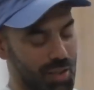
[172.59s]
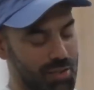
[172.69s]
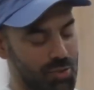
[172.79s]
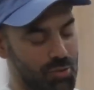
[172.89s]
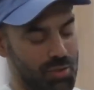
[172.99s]
Yeah,
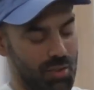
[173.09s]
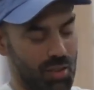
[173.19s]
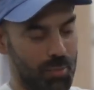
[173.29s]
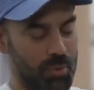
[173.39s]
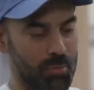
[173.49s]
it's
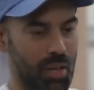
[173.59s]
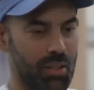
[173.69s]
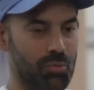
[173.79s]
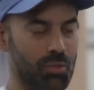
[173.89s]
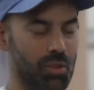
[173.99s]
interesting. I mean,
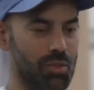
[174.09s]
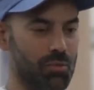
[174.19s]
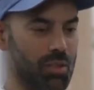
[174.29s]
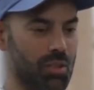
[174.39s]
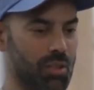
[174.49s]
my career
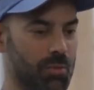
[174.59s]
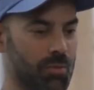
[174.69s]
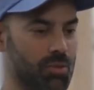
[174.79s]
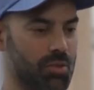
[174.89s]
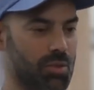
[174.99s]
has really come
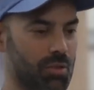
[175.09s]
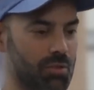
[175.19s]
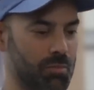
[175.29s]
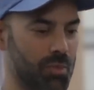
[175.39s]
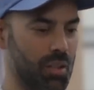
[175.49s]
full
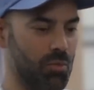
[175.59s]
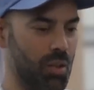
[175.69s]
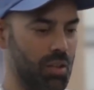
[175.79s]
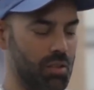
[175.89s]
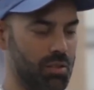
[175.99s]
circle in many
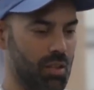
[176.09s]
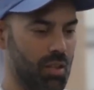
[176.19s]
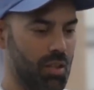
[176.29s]
ways.